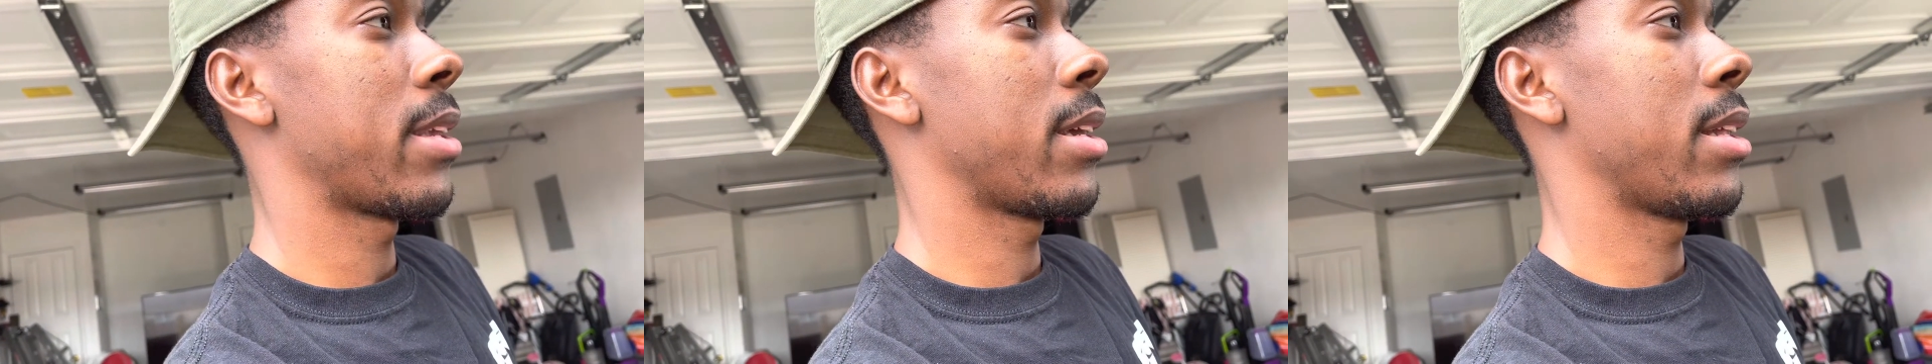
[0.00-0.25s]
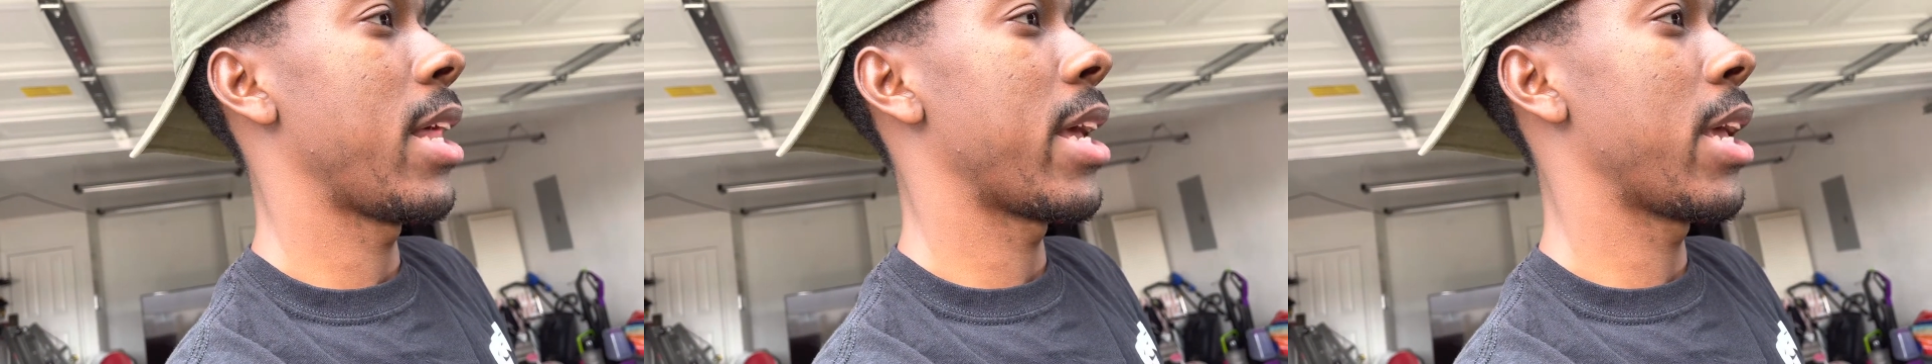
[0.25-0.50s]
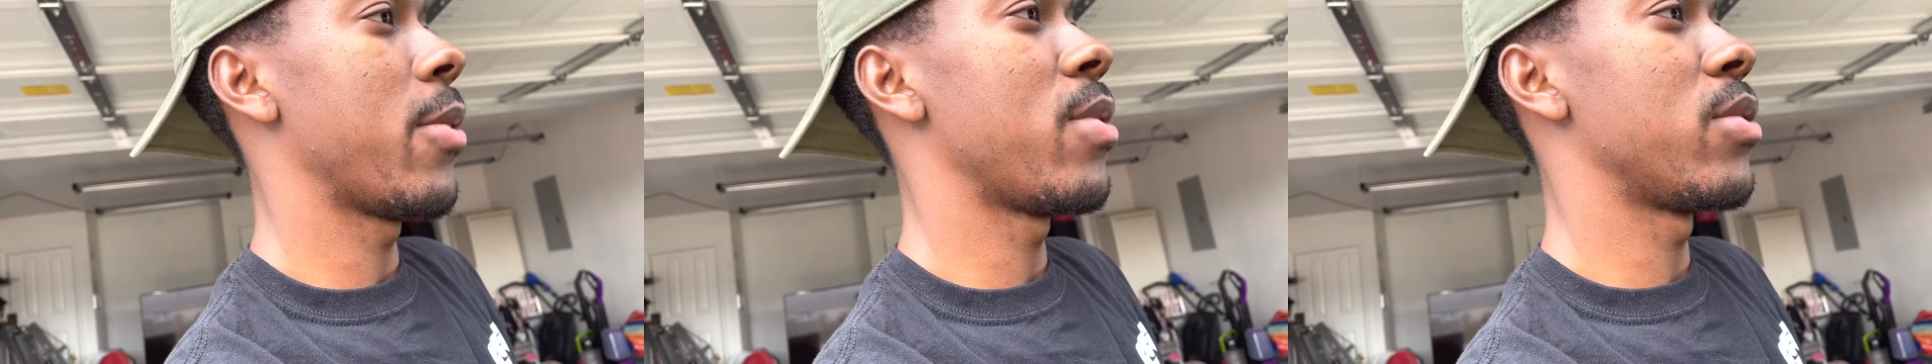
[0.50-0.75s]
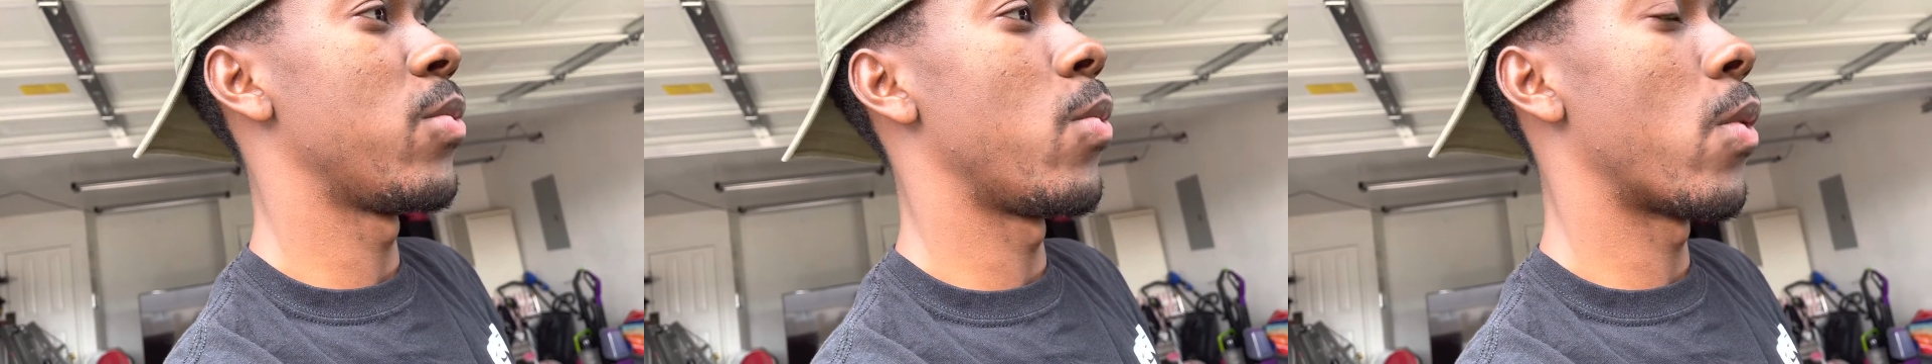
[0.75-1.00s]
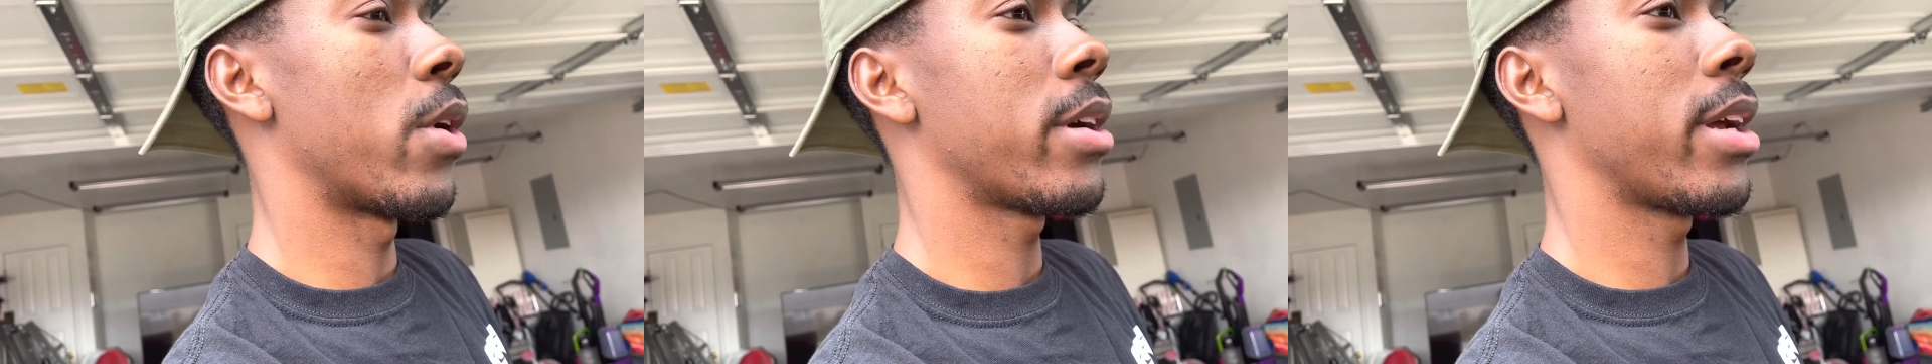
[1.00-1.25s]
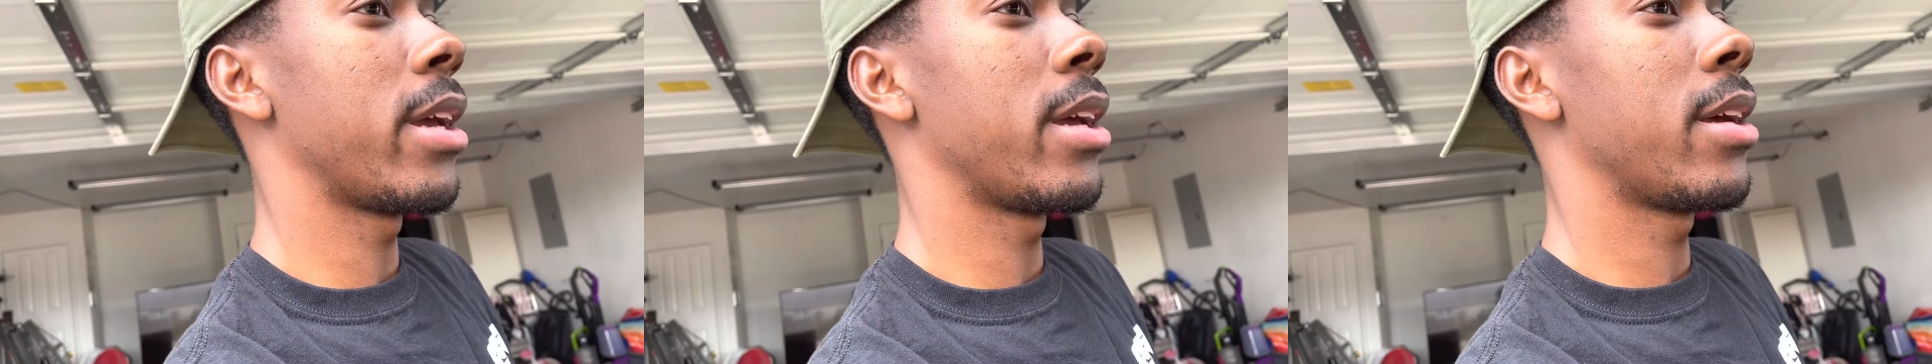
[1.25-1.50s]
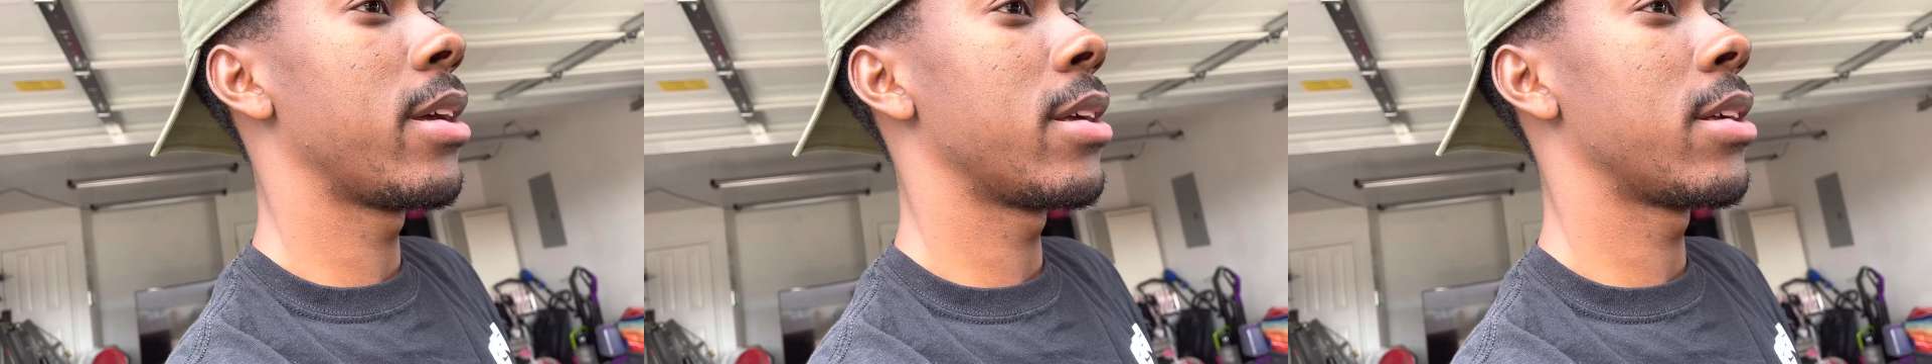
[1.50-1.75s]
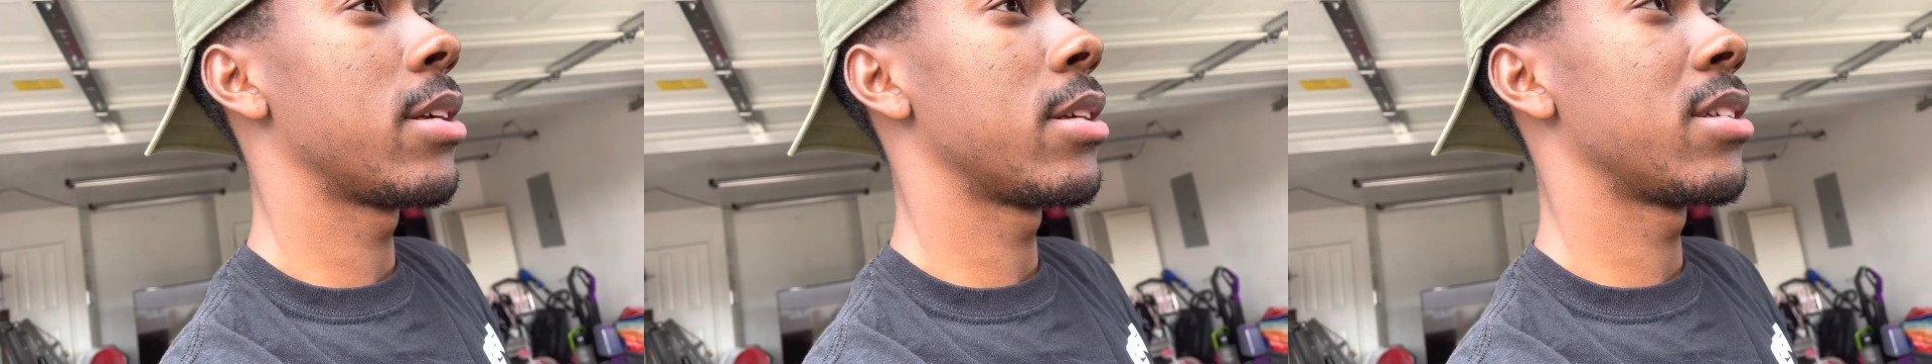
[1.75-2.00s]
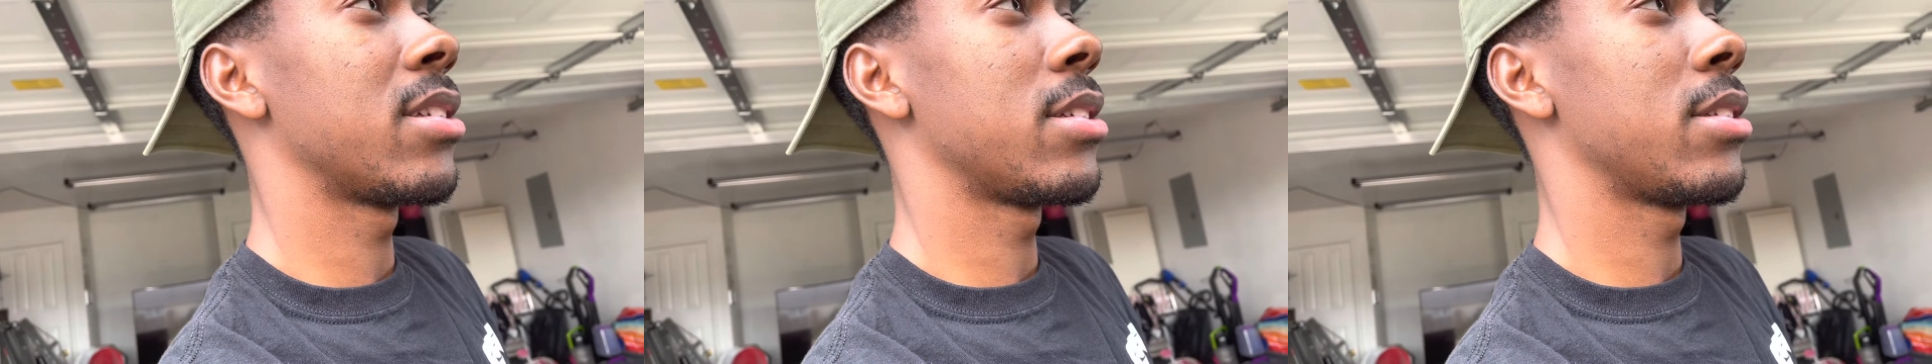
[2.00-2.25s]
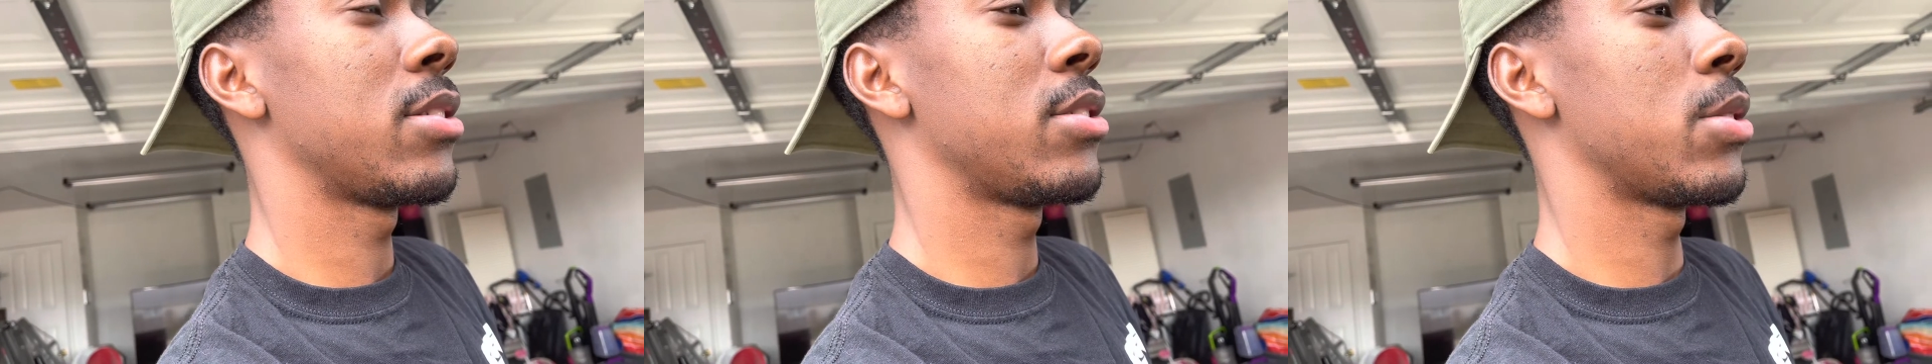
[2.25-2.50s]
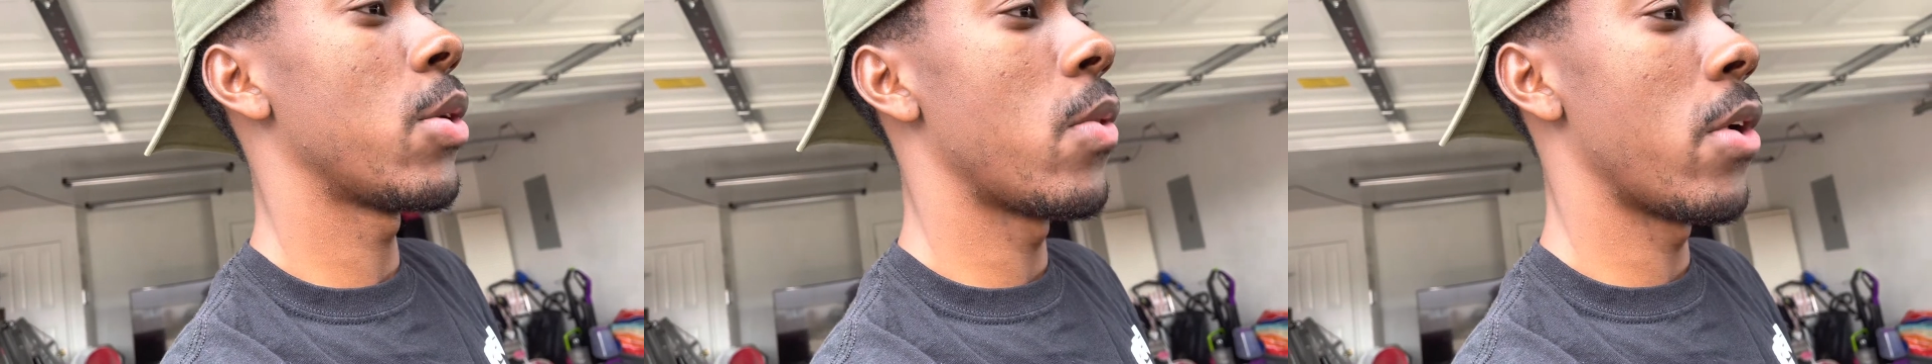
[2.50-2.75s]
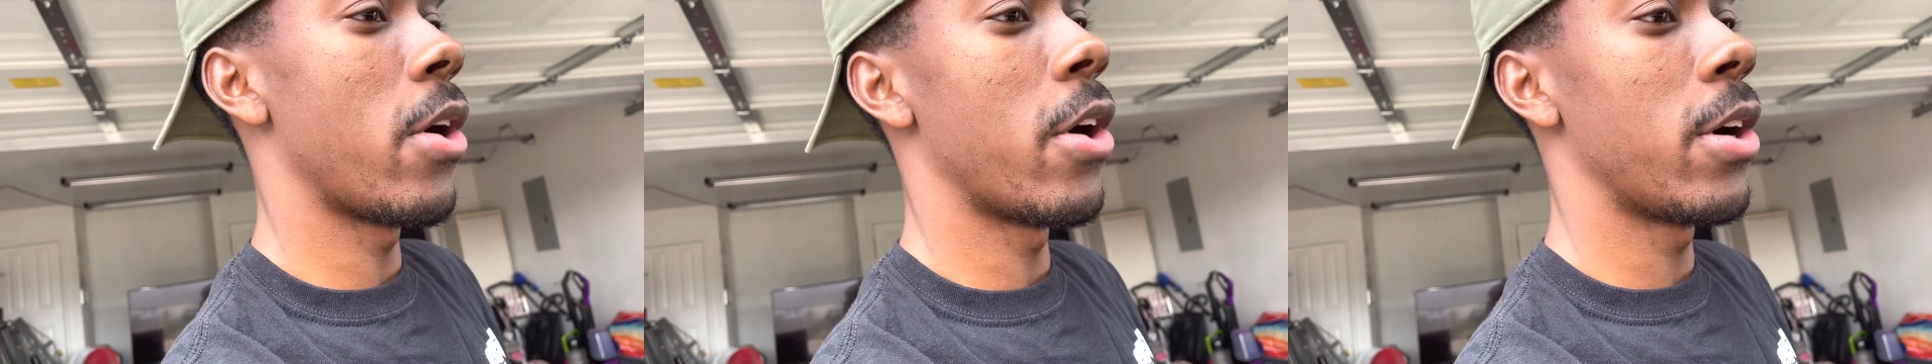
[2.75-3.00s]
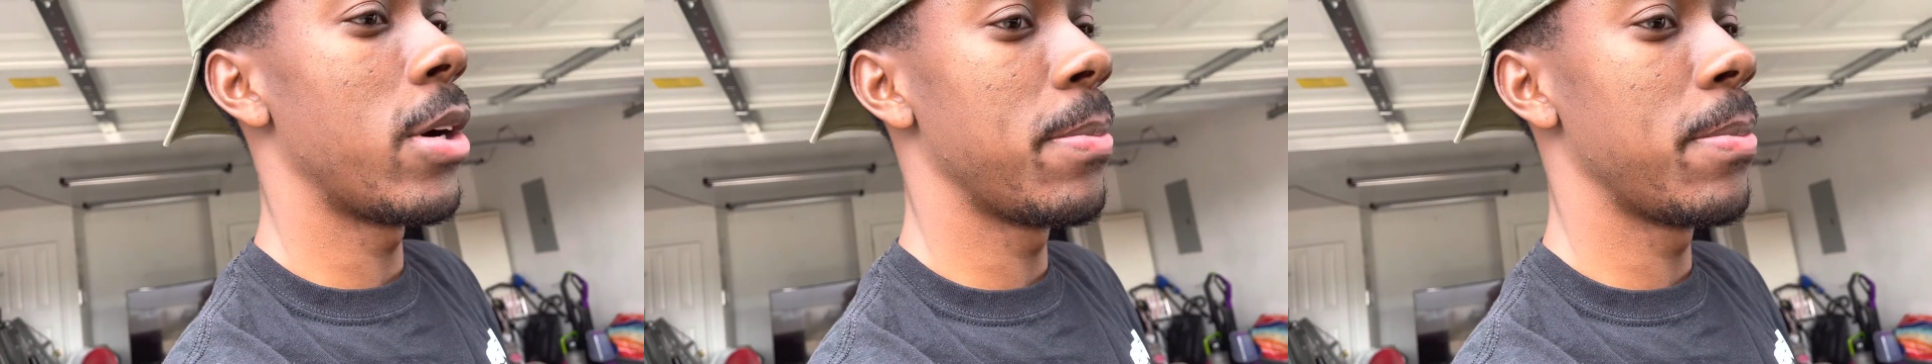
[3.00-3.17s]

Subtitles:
it was working so hard,